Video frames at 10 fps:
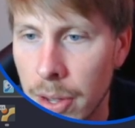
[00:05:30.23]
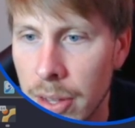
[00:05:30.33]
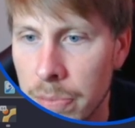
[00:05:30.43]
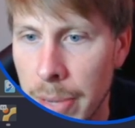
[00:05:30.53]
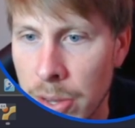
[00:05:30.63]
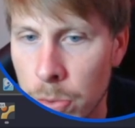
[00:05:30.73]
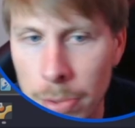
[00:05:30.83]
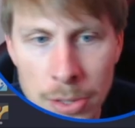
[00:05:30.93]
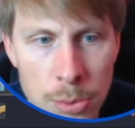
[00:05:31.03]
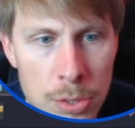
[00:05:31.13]
of my
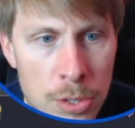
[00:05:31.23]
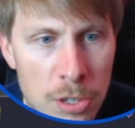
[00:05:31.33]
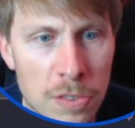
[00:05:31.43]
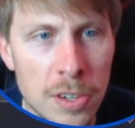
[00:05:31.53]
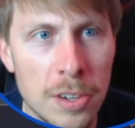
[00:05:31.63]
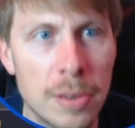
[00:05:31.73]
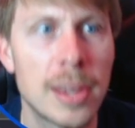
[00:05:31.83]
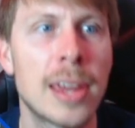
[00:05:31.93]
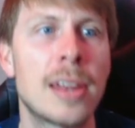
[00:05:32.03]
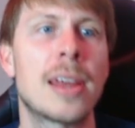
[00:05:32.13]
Ubuntu server
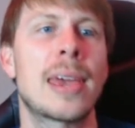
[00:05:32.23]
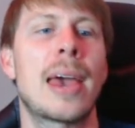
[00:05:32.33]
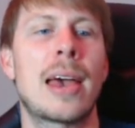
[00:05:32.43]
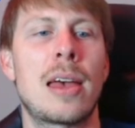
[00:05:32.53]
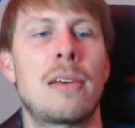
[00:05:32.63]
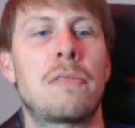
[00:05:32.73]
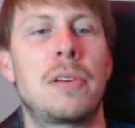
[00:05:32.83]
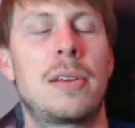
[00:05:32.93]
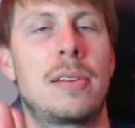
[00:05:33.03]
and I have